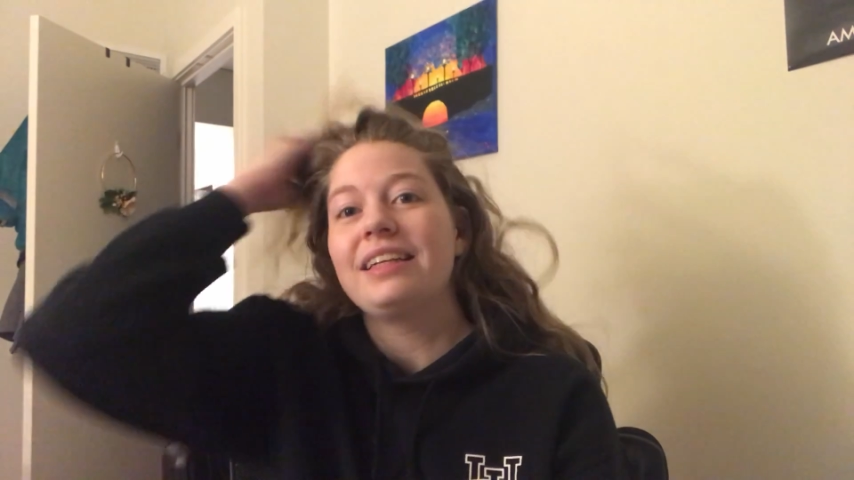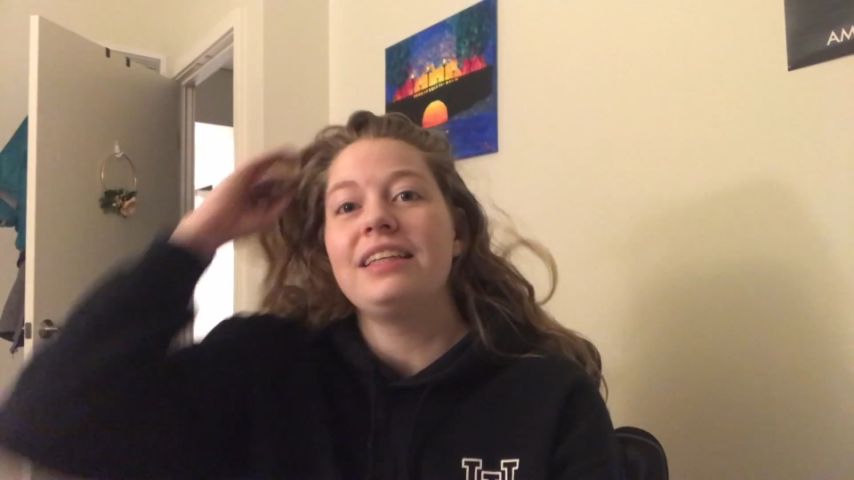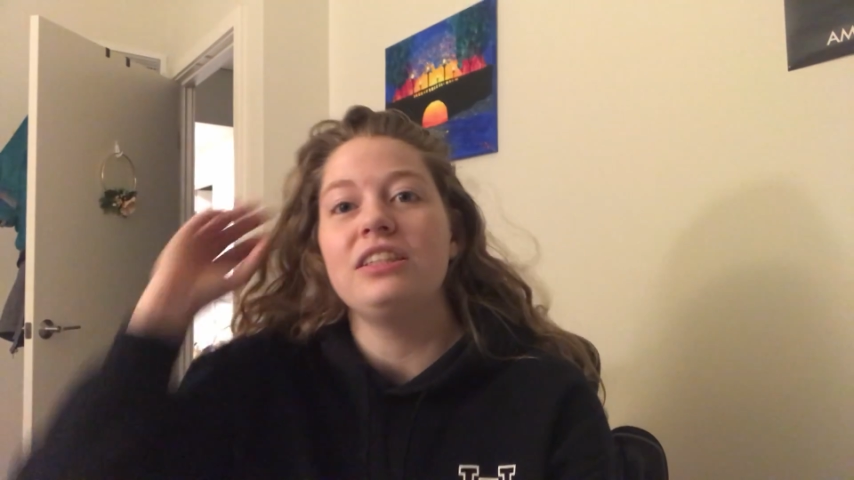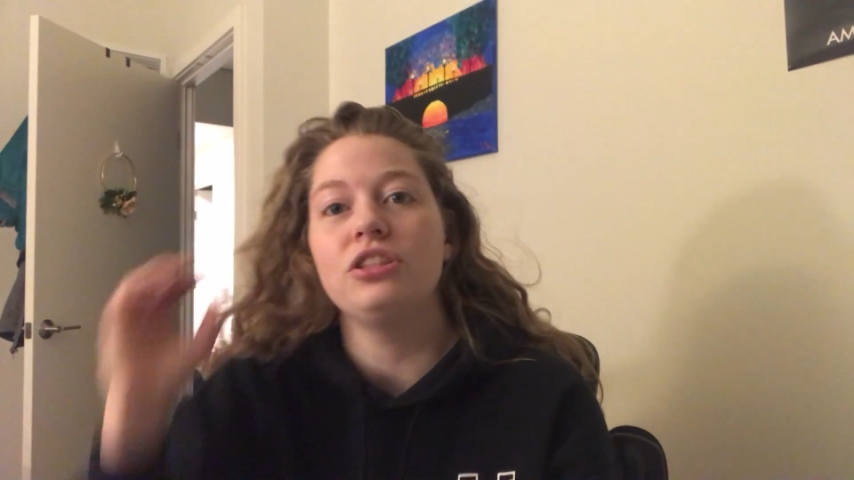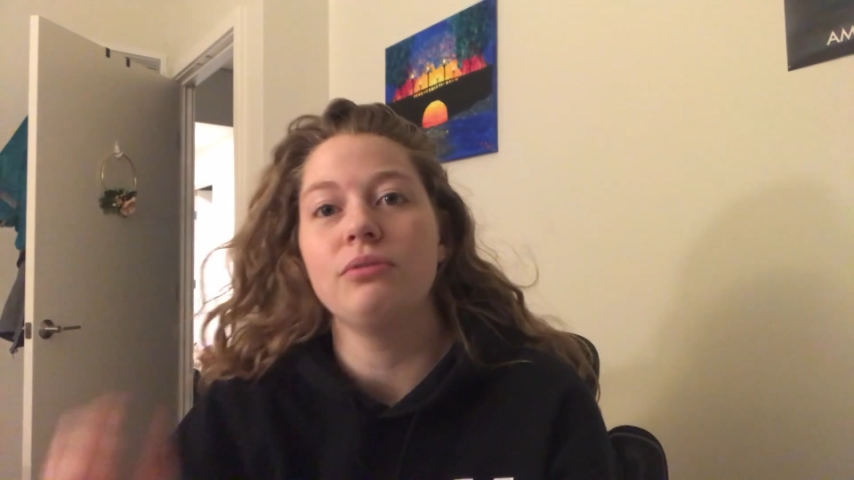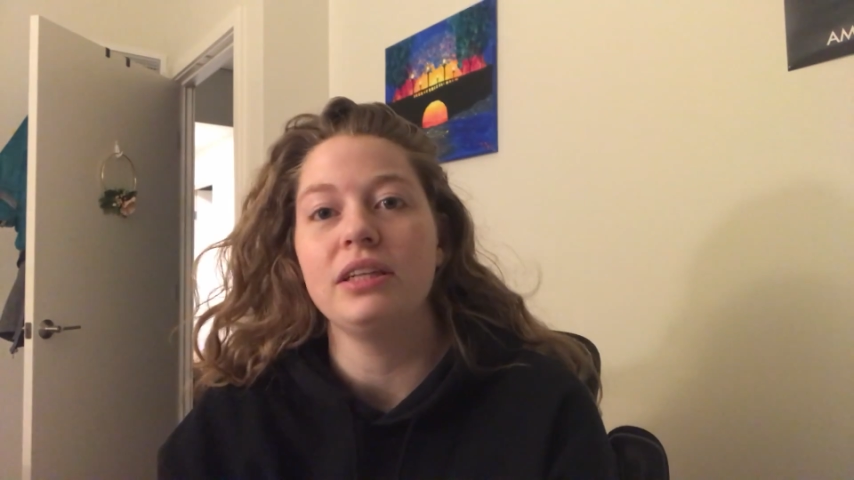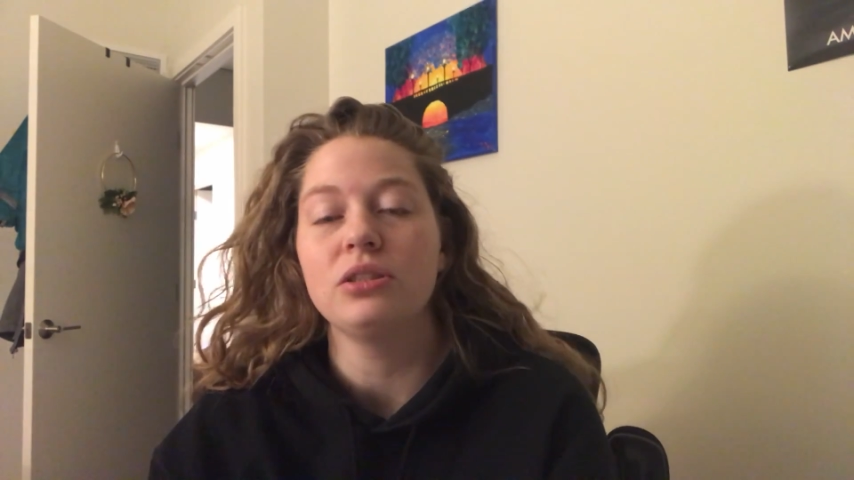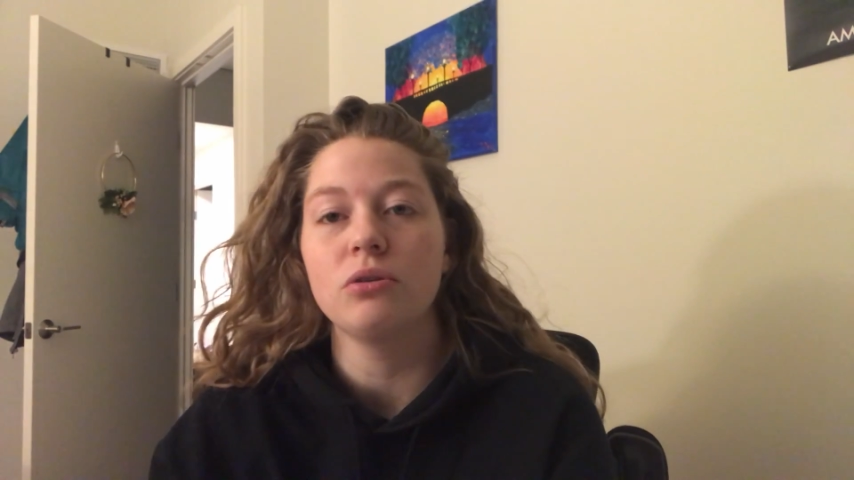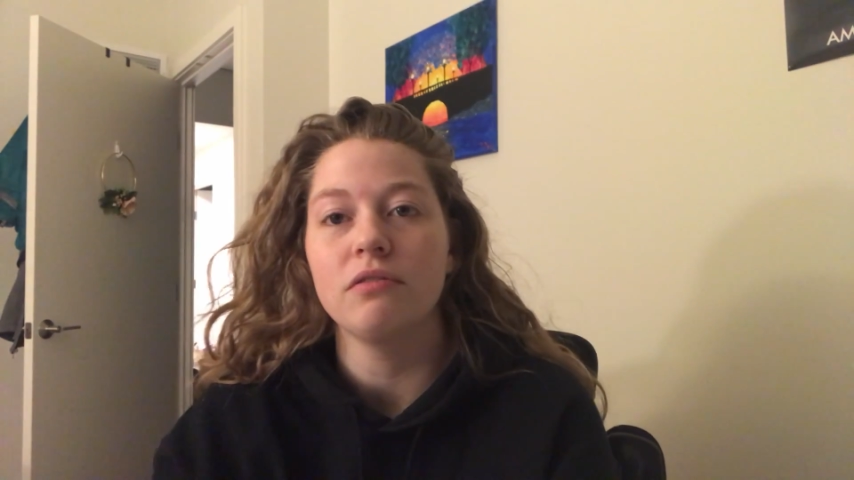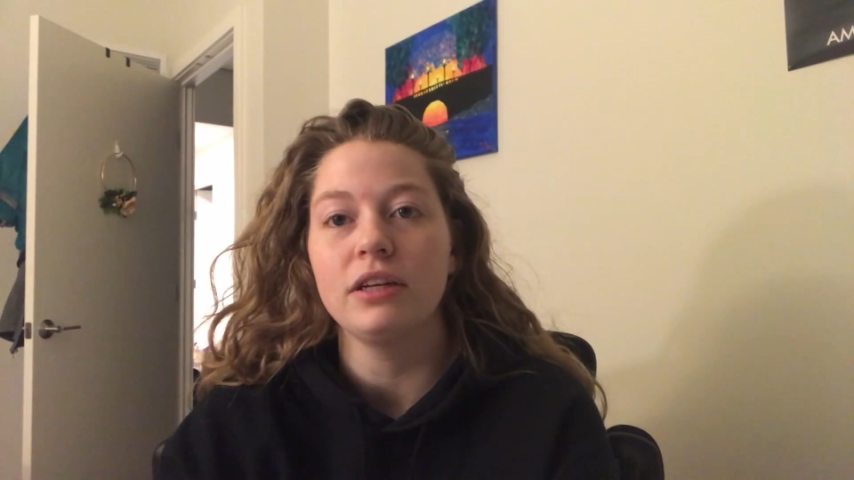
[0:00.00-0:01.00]
I didn't do any
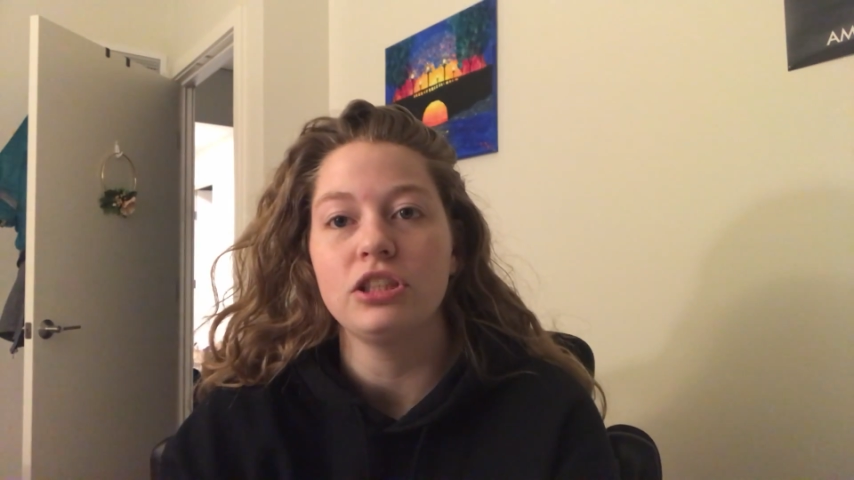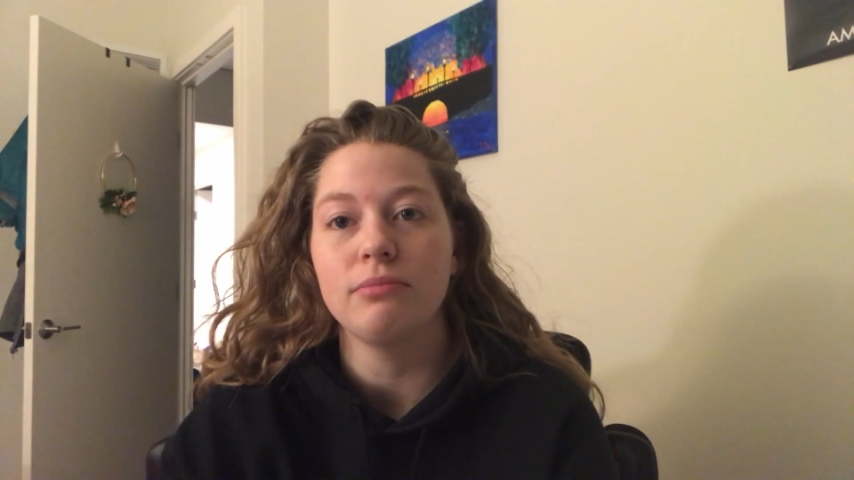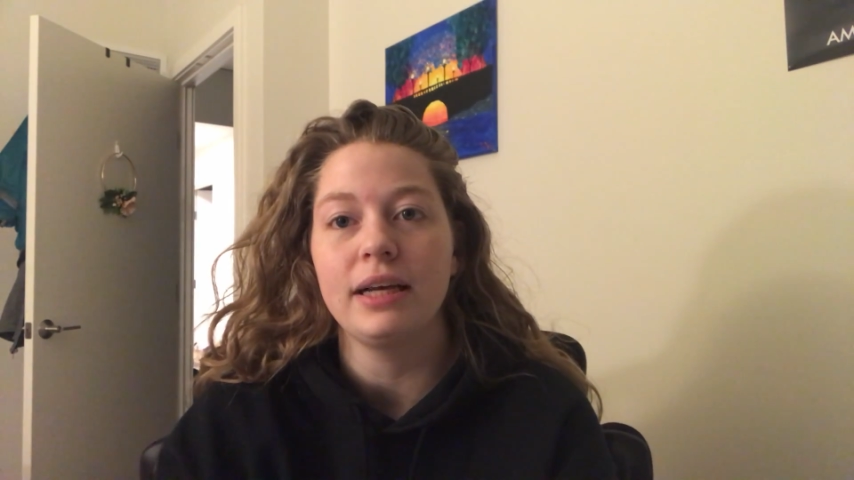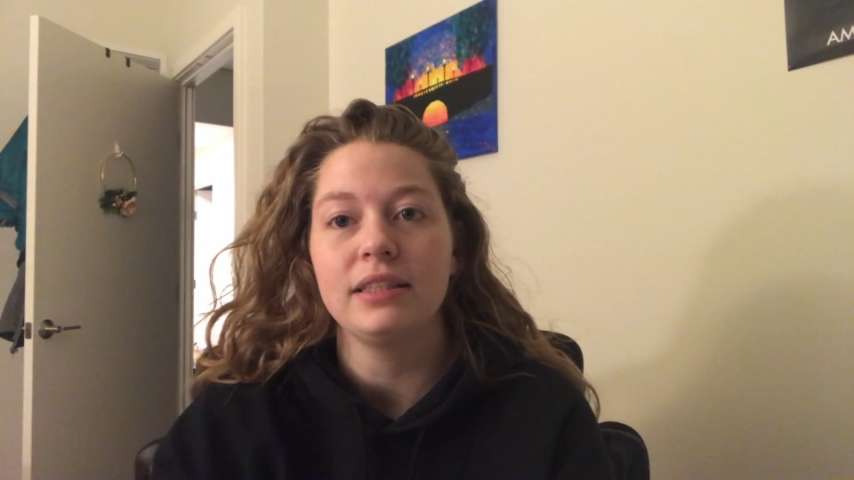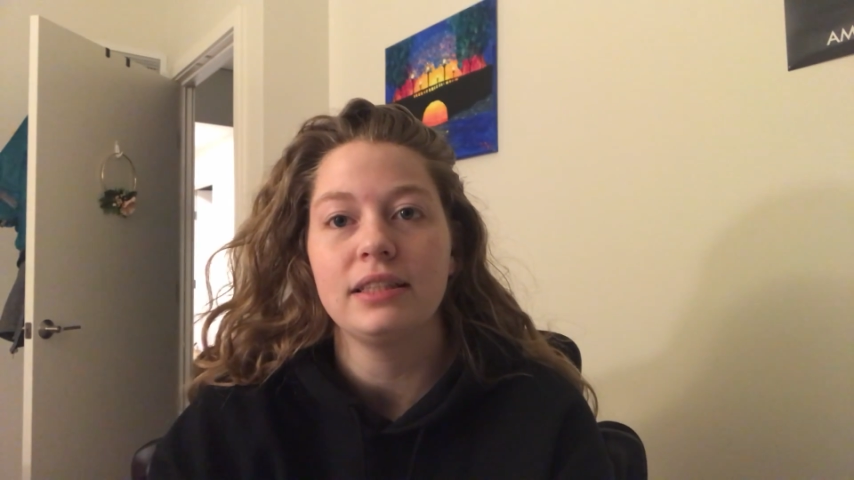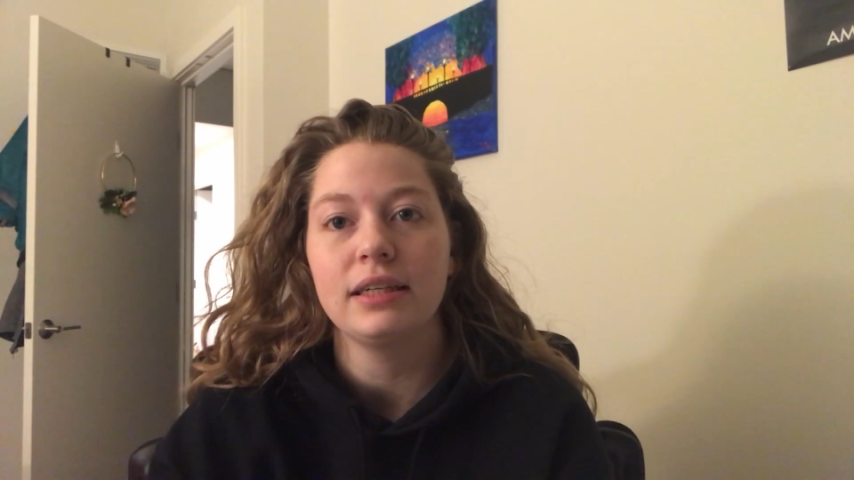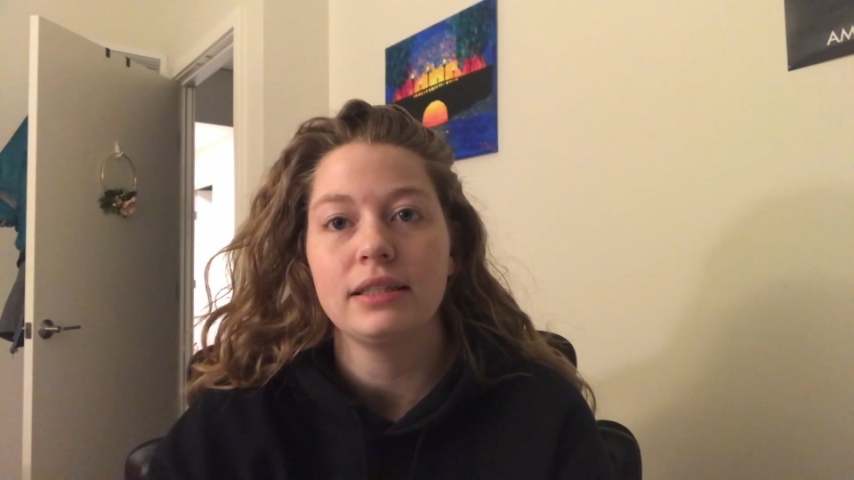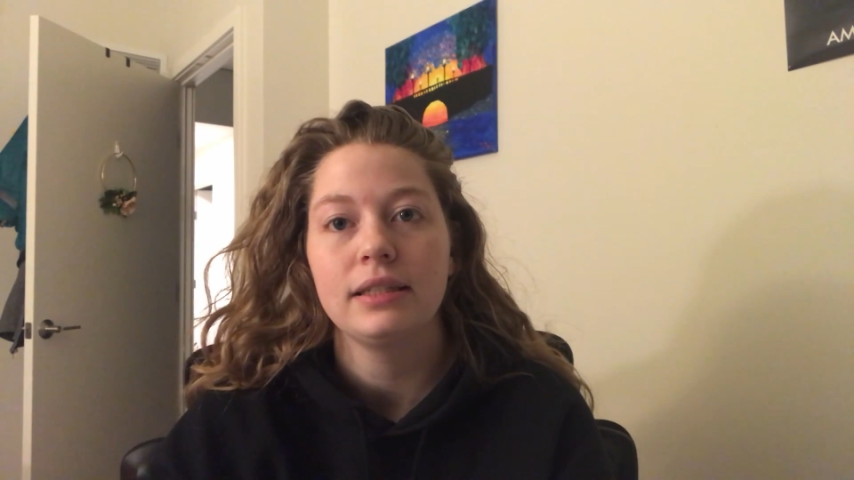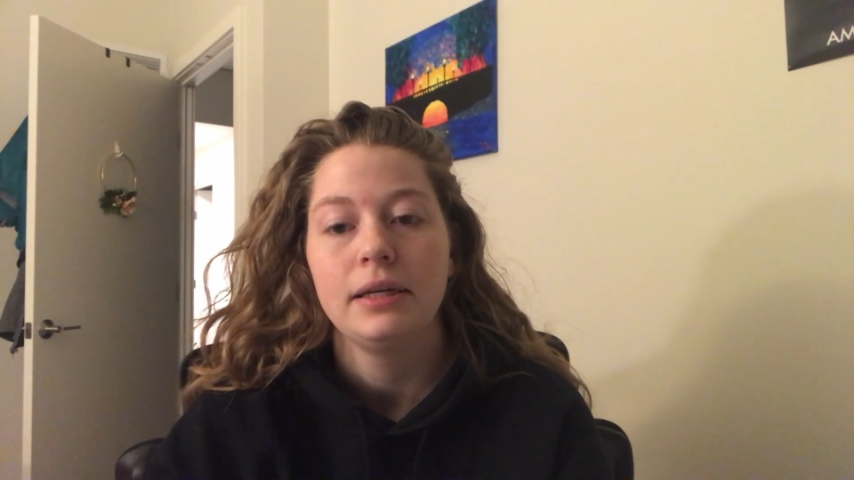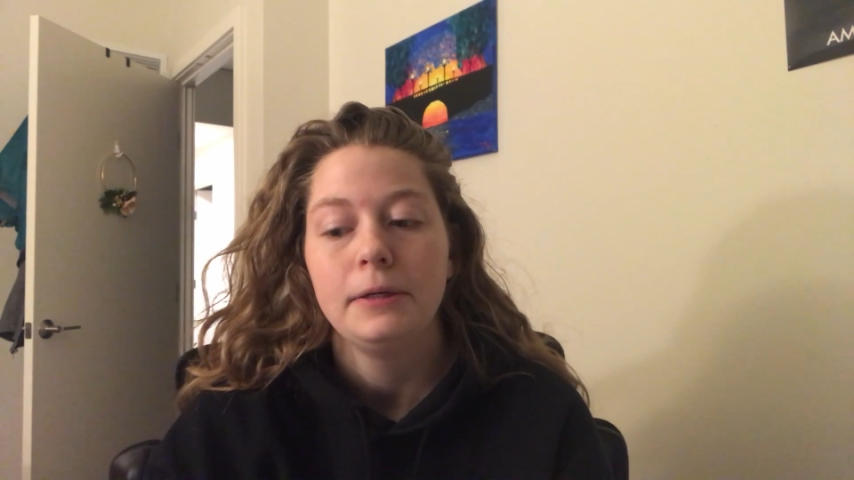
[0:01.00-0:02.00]
sort of like
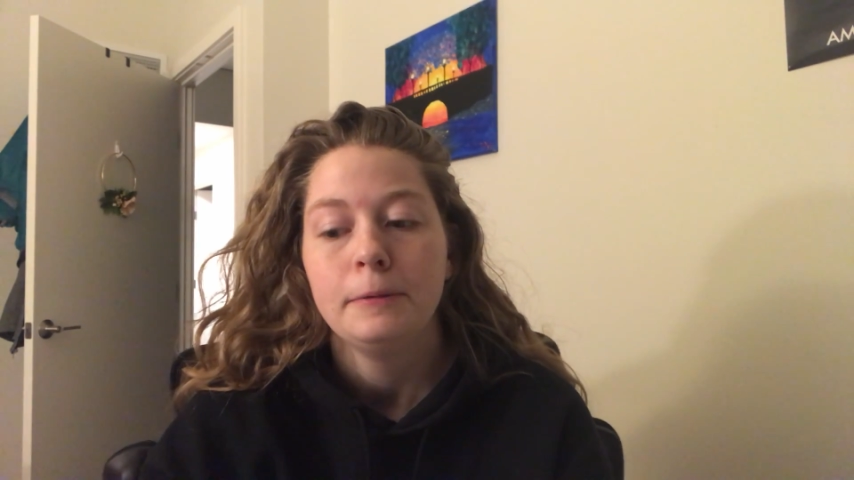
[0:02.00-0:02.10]
gymnastics